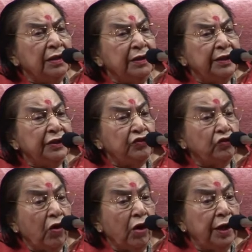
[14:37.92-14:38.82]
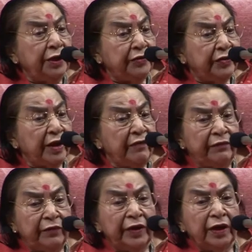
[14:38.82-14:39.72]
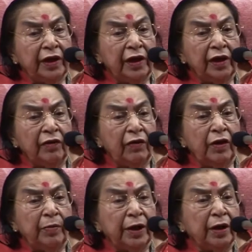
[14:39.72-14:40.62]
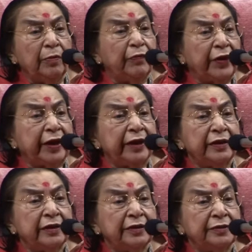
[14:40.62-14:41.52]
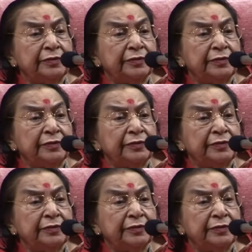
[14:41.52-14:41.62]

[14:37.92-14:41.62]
this soil itself will become fragrant.